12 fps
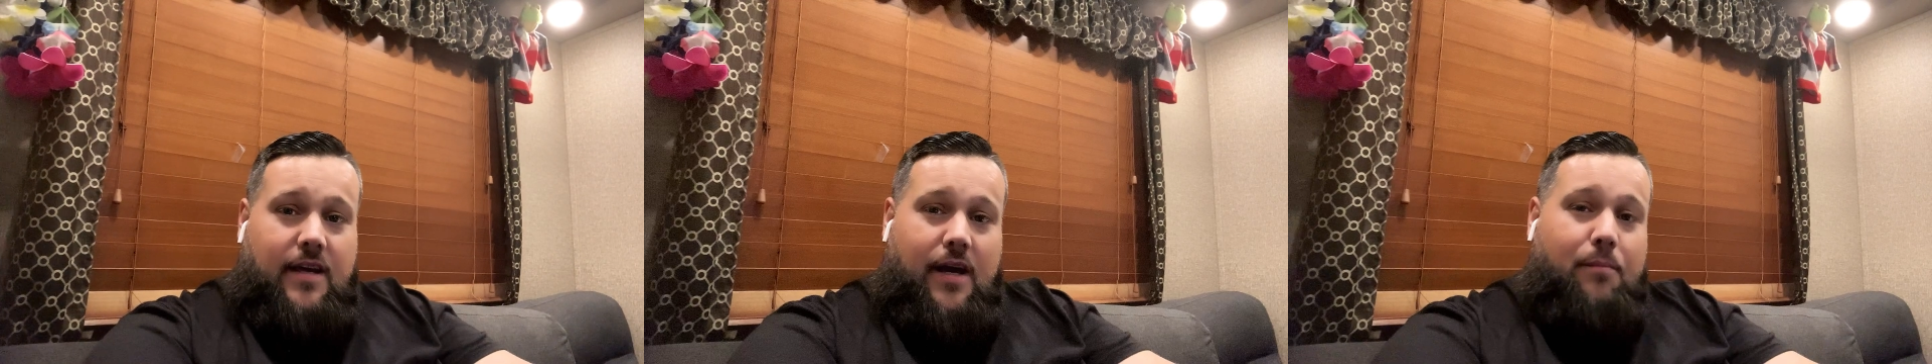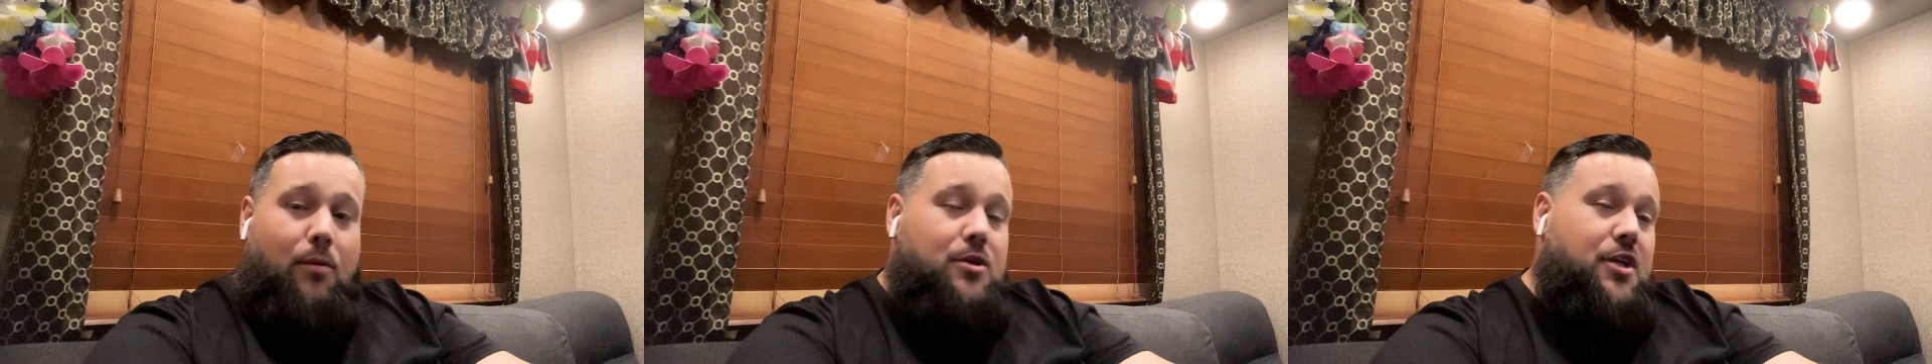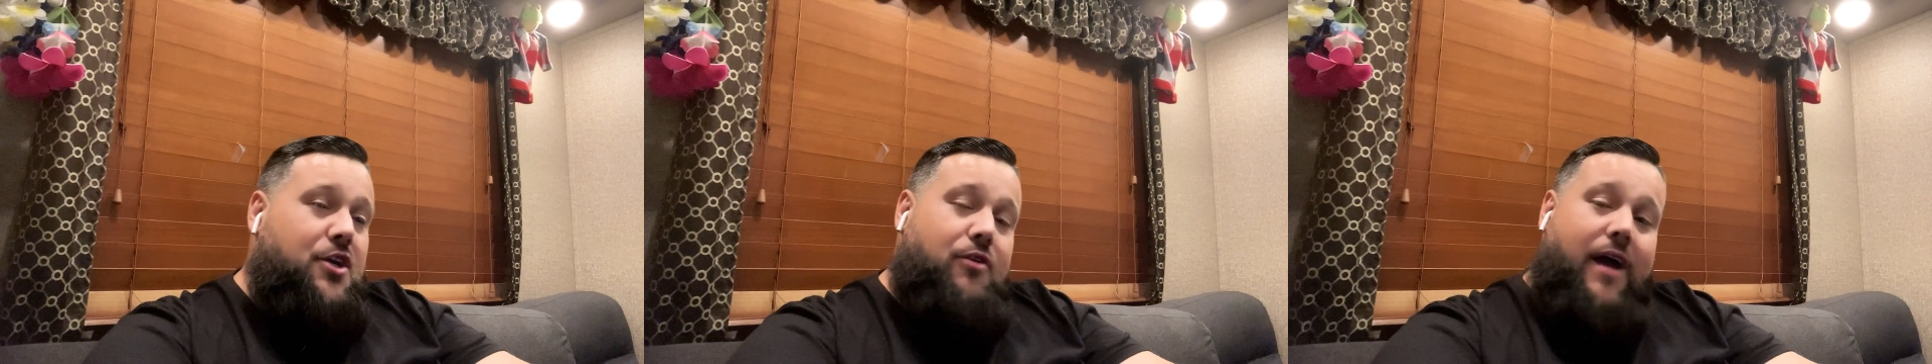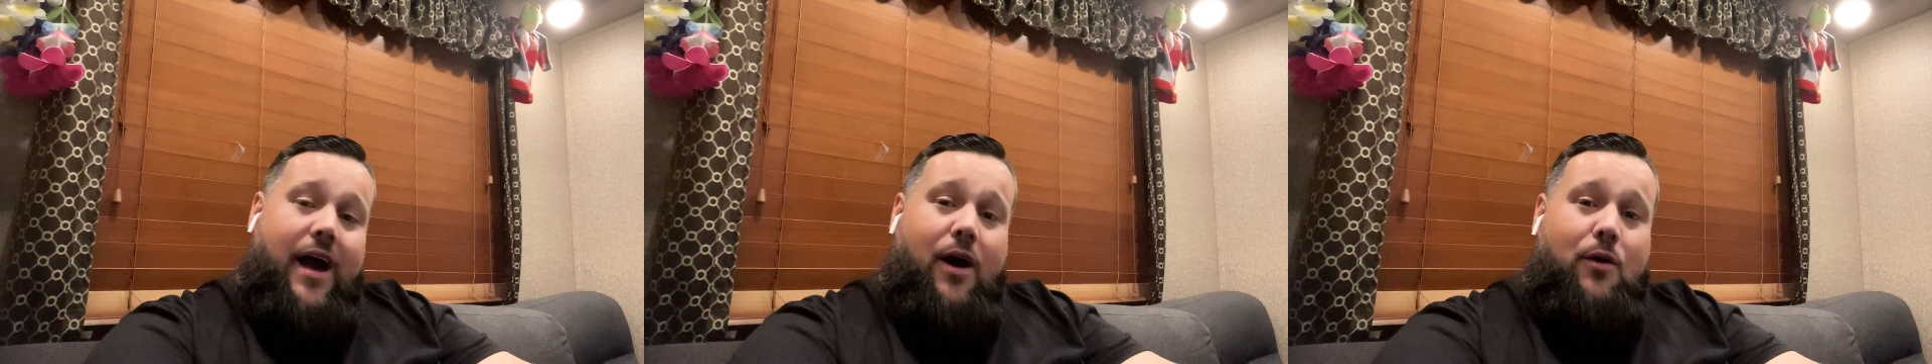Among the
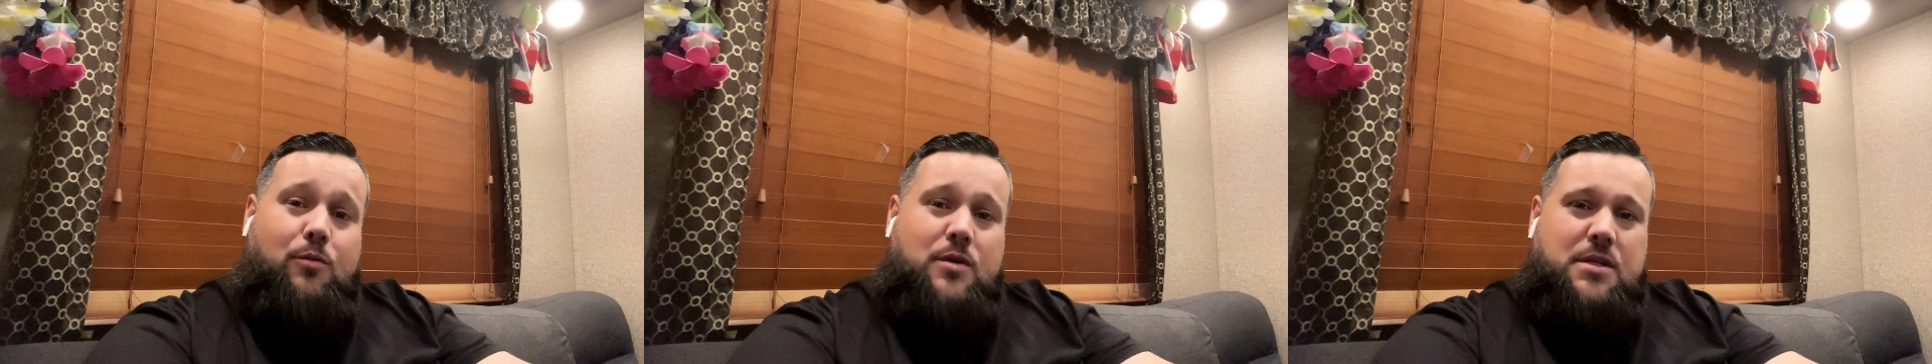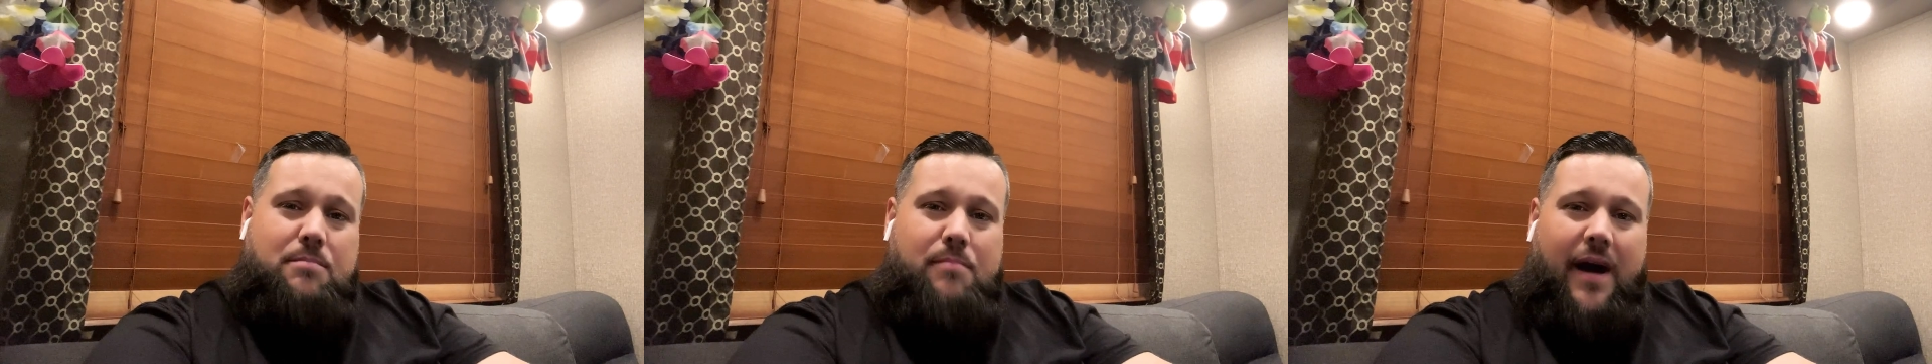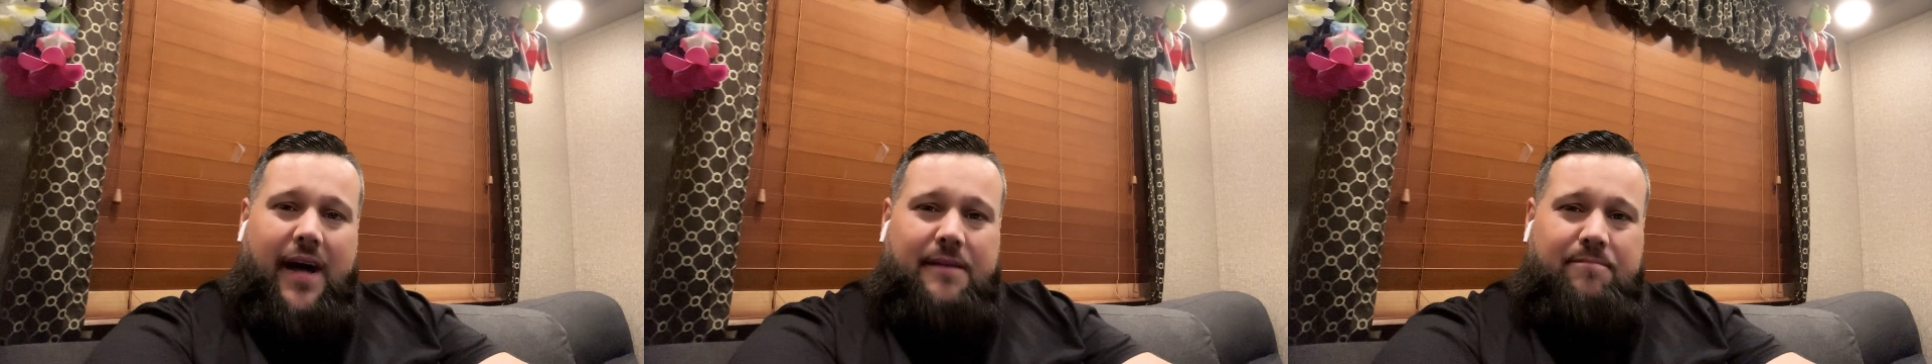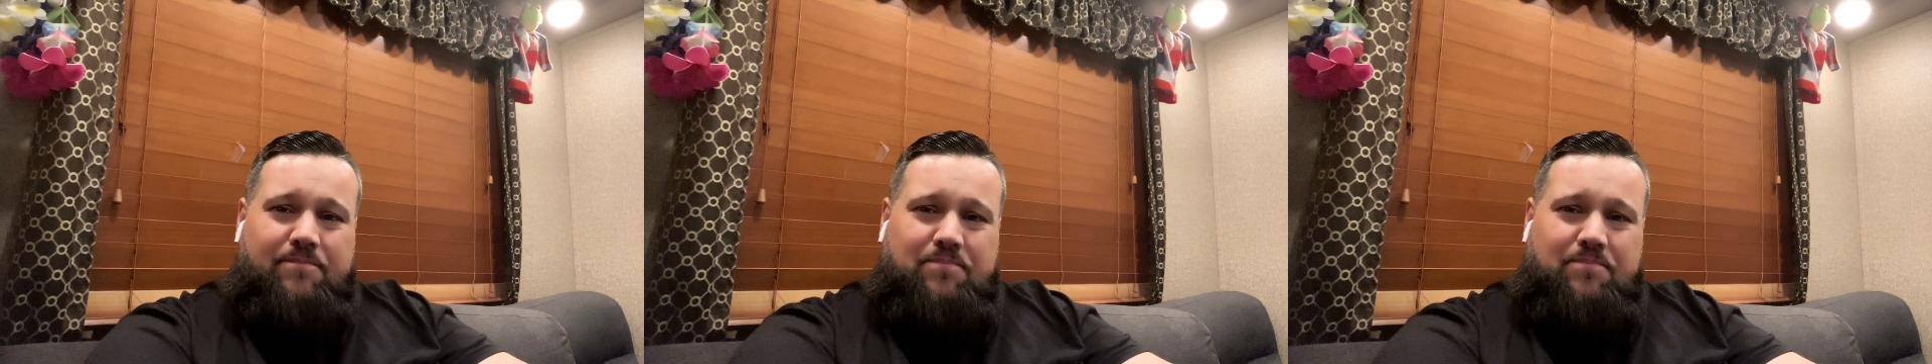crowd was a man